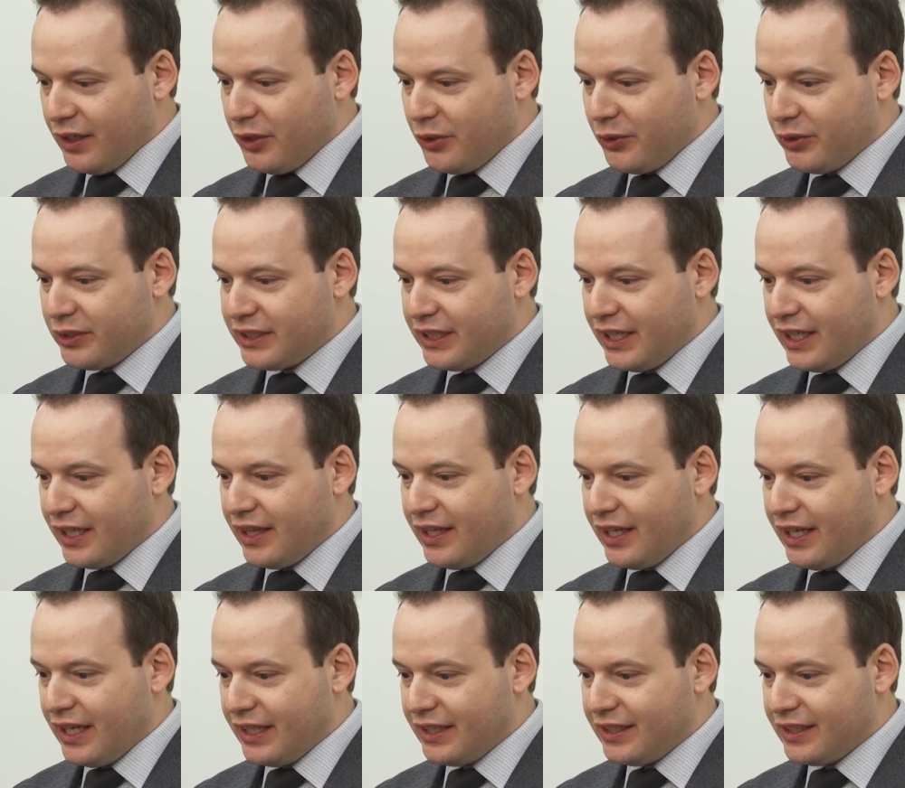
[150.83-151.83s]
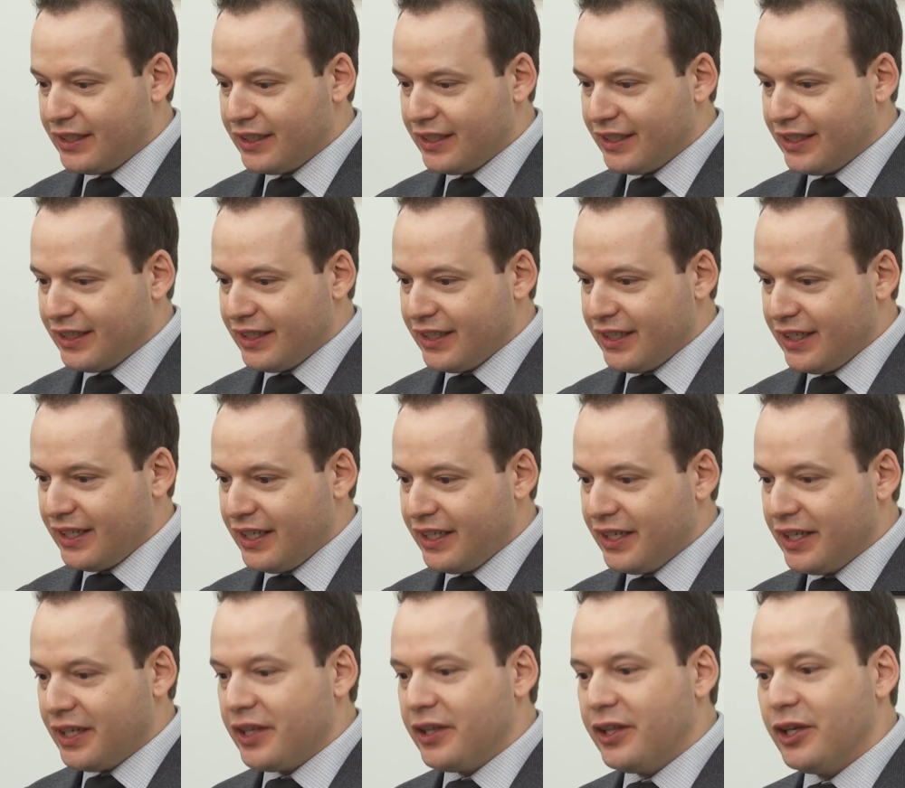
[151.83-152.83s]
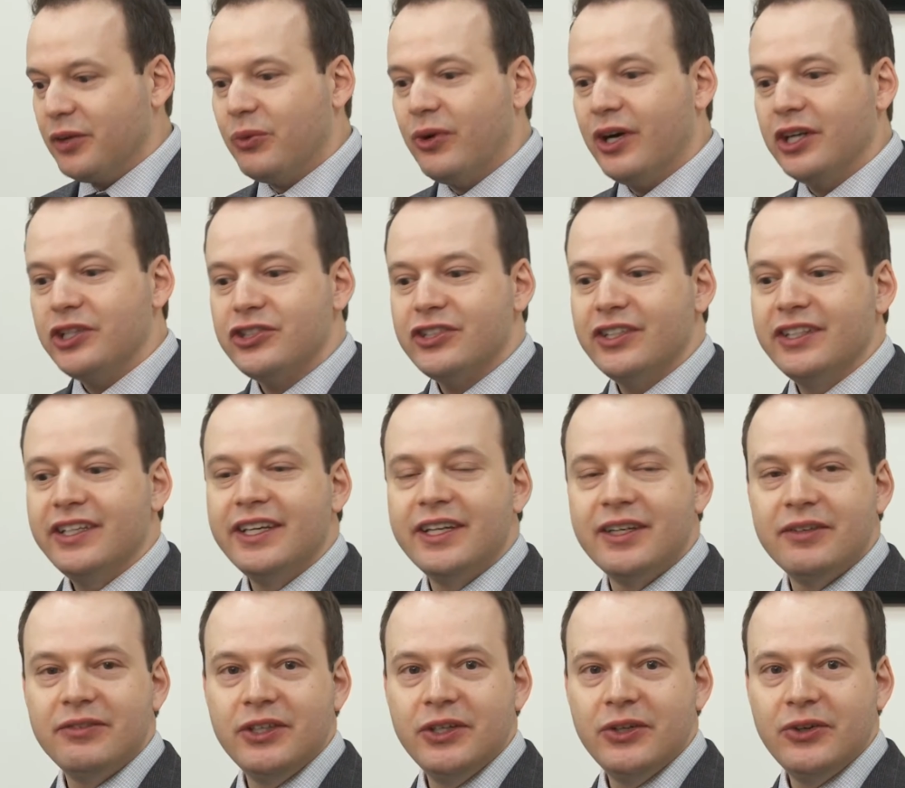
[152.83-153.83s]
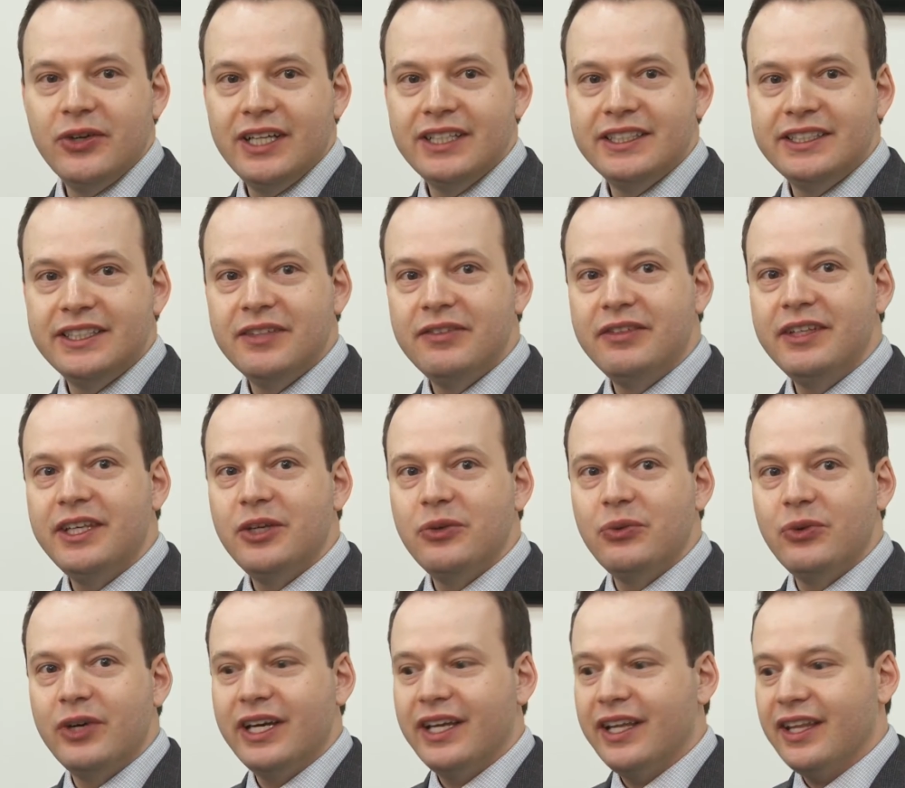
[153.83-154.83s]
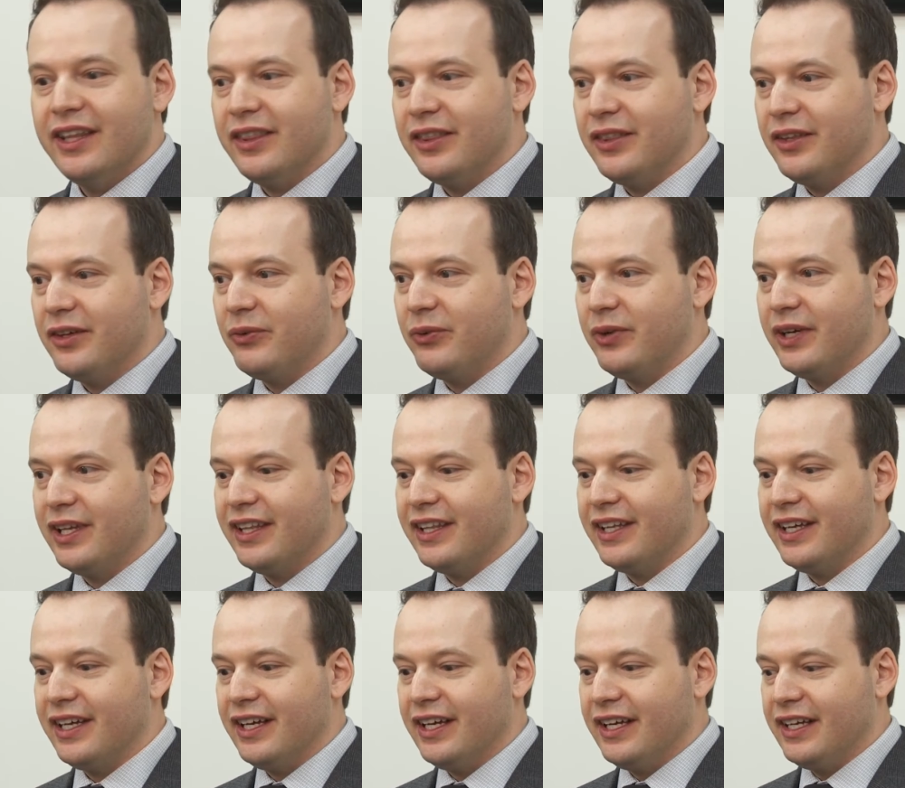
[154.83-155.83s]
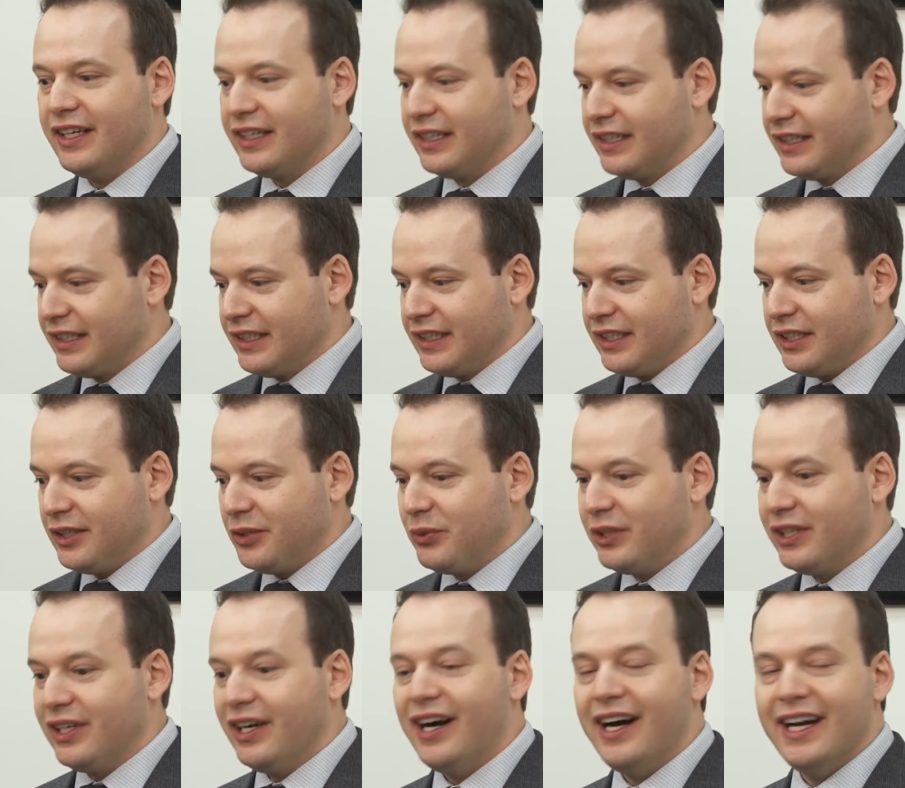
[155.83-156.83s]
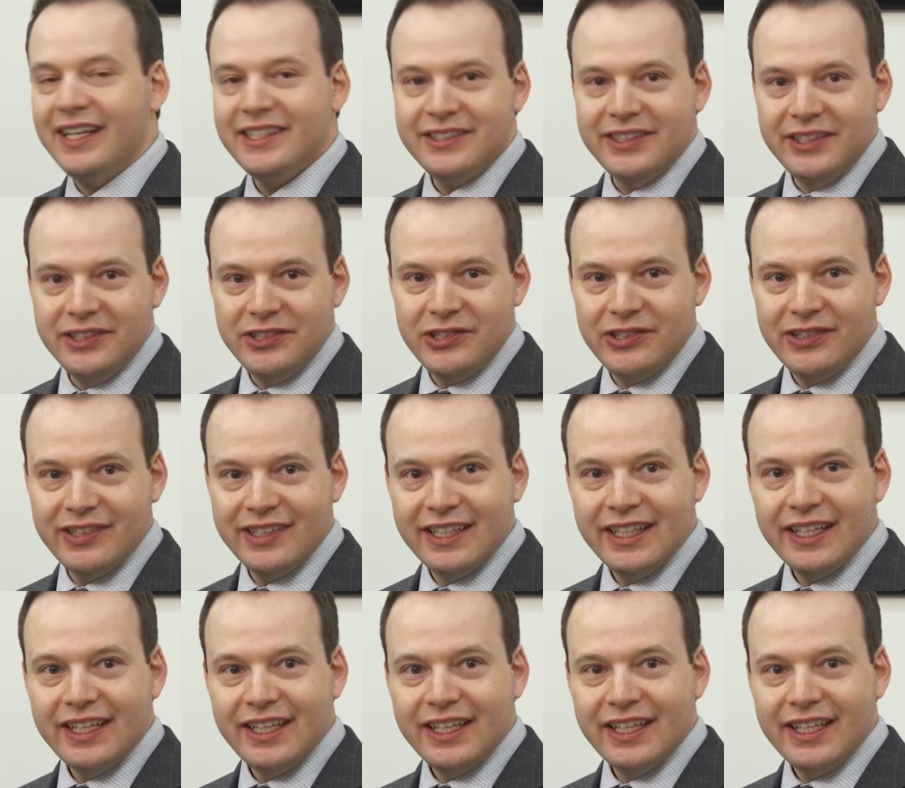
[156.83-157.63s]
who said that they watched an interview on TV with a hostage,